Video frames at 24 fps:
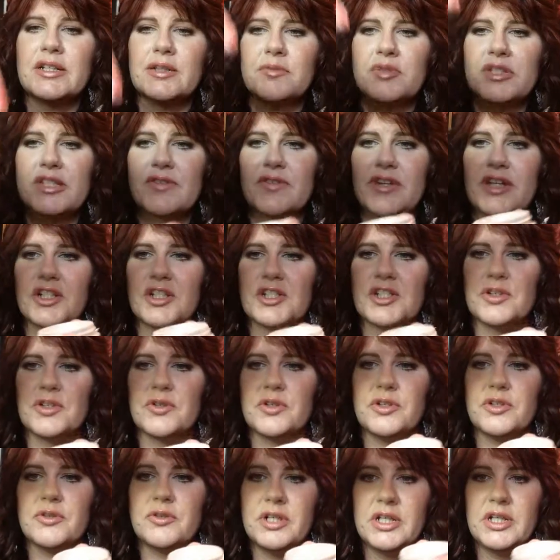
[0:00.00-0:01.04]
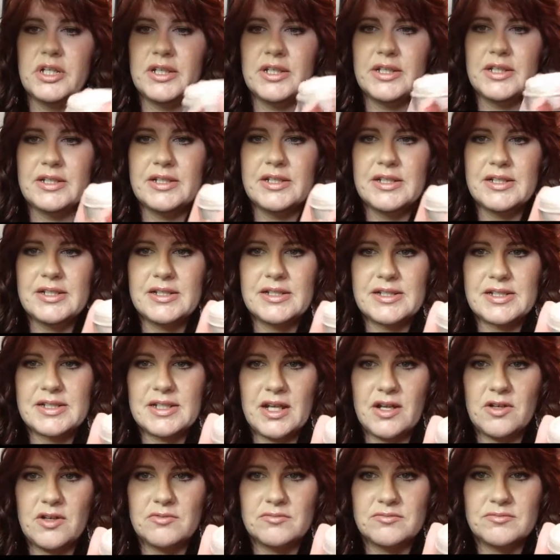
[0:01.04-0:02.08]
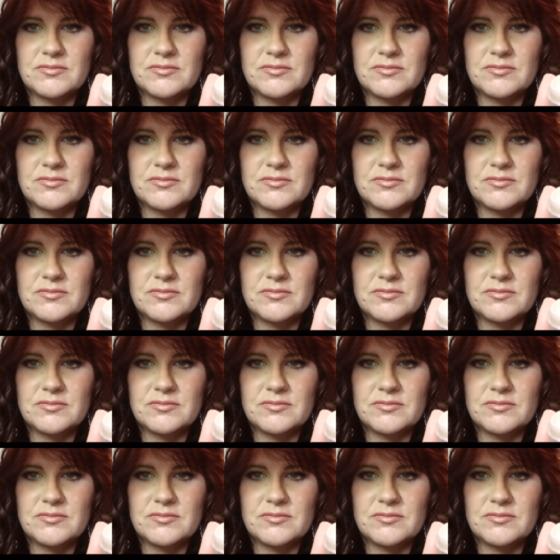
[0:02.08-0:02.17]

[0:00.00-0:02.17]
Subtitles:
Let me see if I can show you. See how